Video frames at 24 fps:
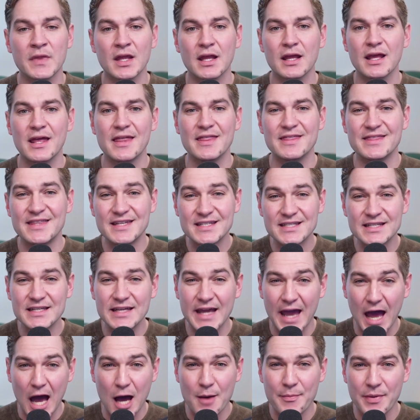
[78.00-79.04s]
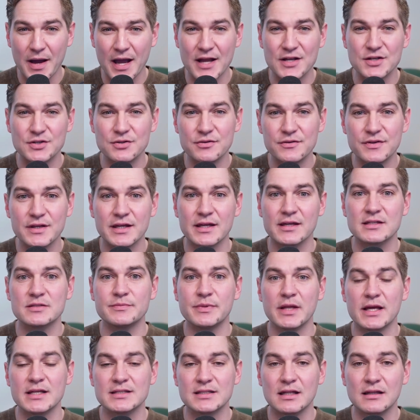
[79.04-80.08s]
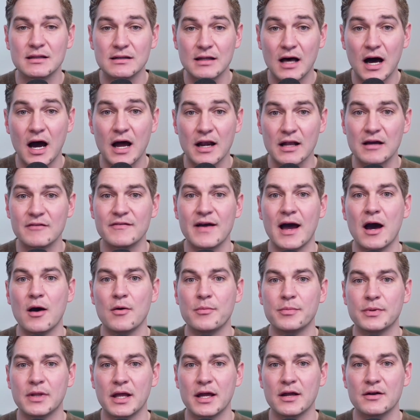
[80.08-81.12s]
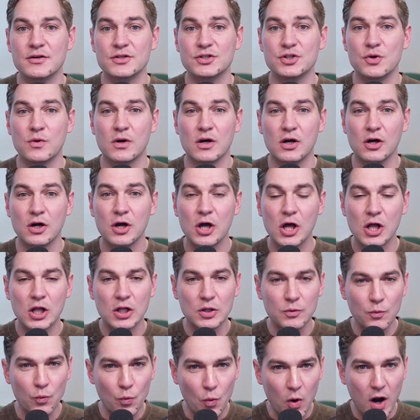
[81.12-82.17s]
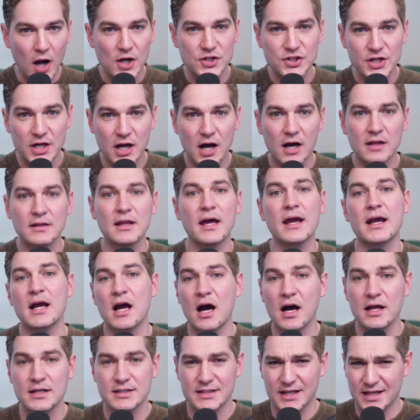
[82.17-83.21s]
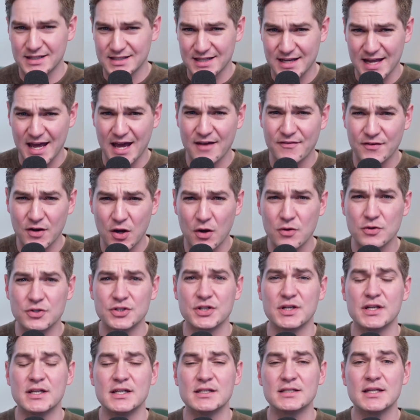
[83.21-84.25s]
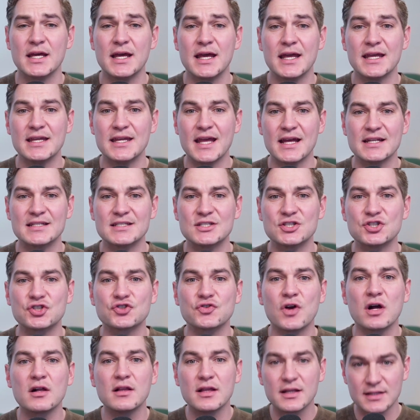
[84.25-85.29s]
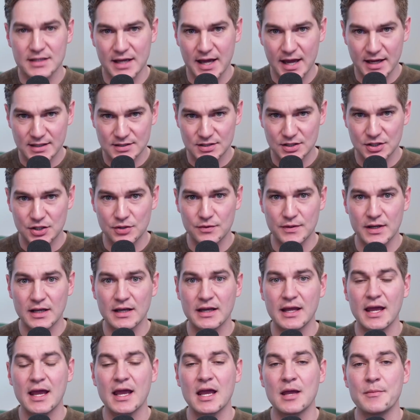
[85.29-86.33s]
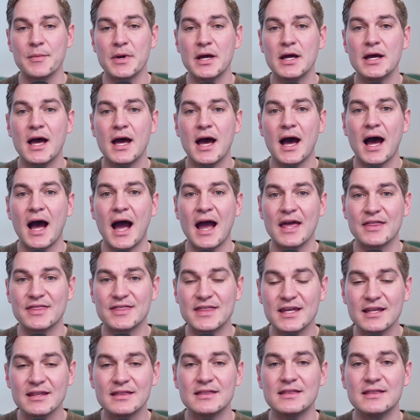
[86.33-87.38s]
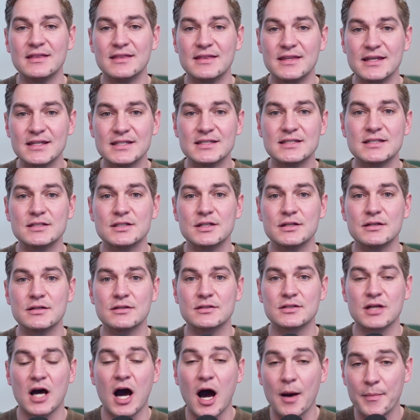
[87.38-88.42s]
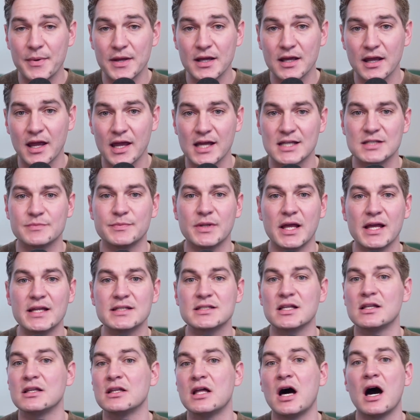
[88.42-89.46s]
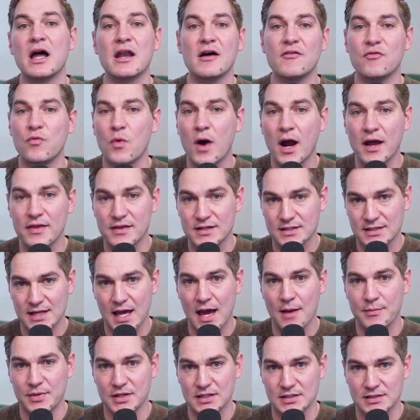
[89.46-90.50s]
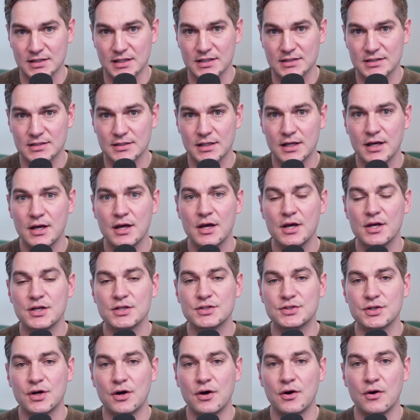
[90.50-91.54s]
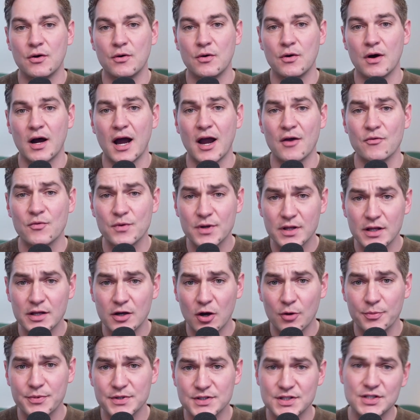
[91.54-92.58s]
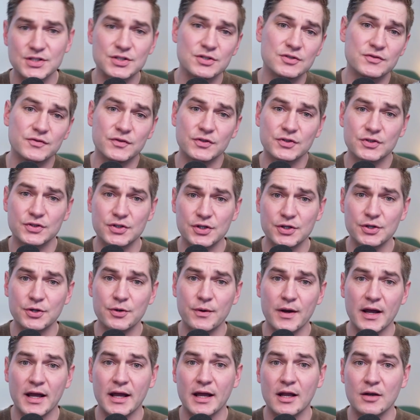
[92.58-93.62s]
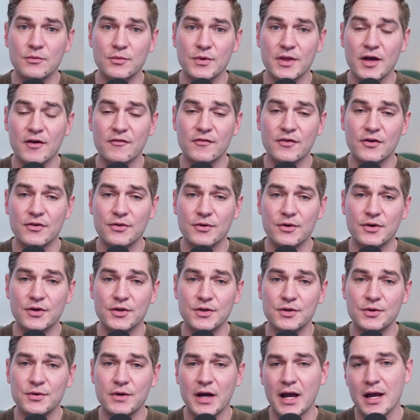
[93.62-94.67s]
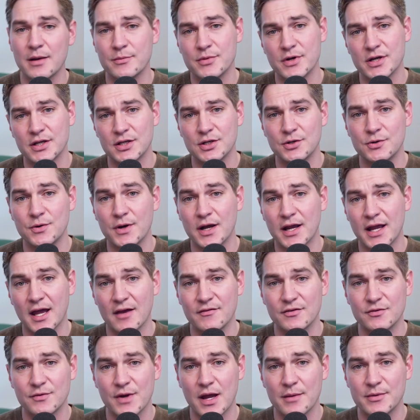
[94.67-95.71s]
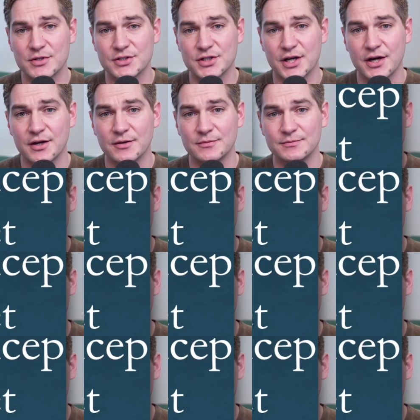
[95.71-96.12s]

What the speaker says: This gap, I do think, explains a lot of how players who are watching online content and have coaches yet struggling to execute in game, I think this topic explains a lot of why this gap exists. So I really hope this is useful to you. And without further ado, I bring you Kevin Rabichow.